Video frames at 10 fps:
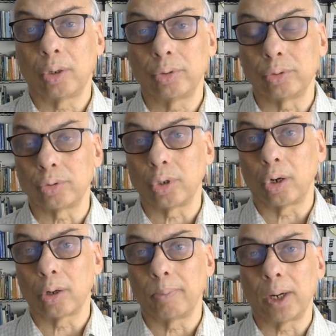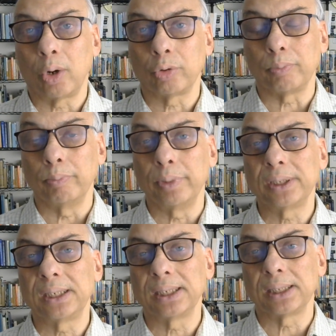to talk about
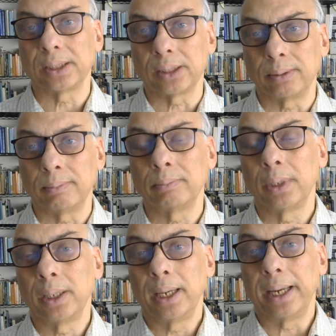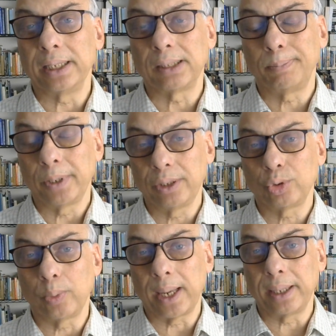mysticism and
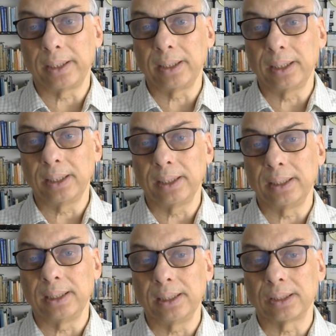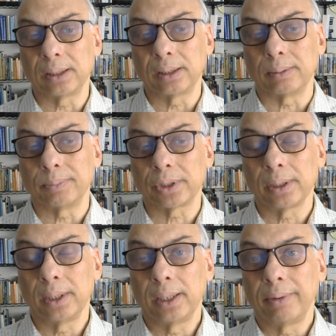spirituality in these terms.
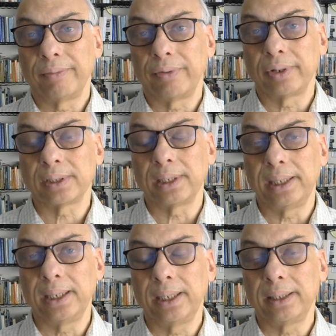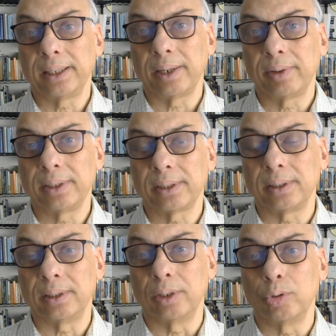Firstly, there is
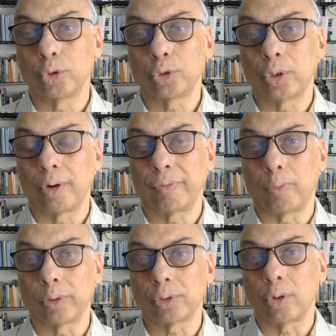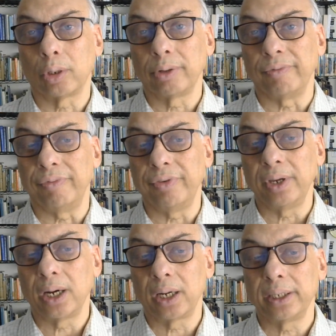the notion of what's called the
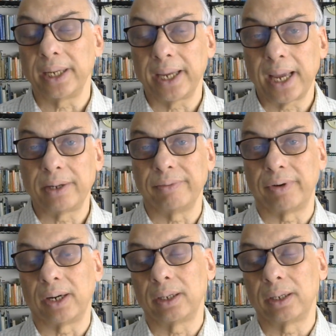via negativa.